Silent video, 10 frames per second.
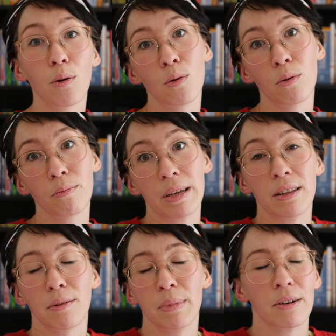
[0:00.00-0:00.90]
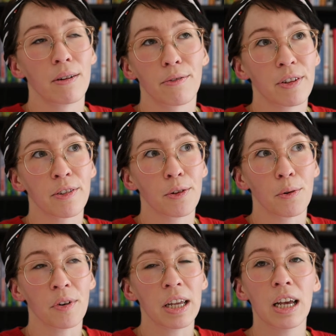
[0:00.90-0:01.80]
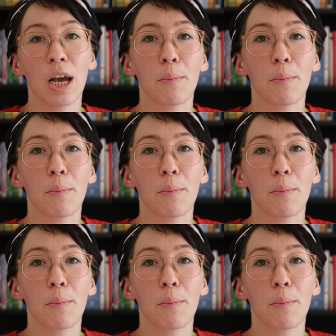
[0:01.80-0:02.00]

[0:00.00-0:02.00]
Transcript: or in the middle of the story,